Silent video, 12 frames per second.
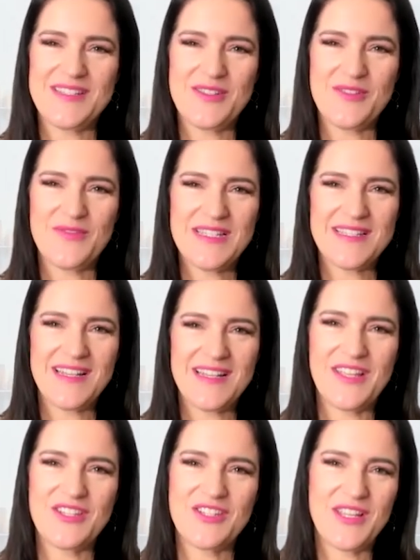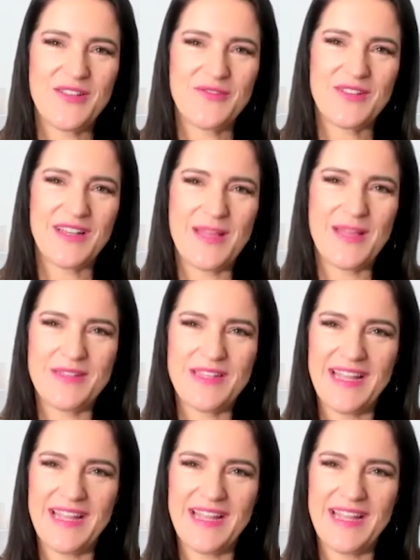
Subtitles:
that you recently achieved climate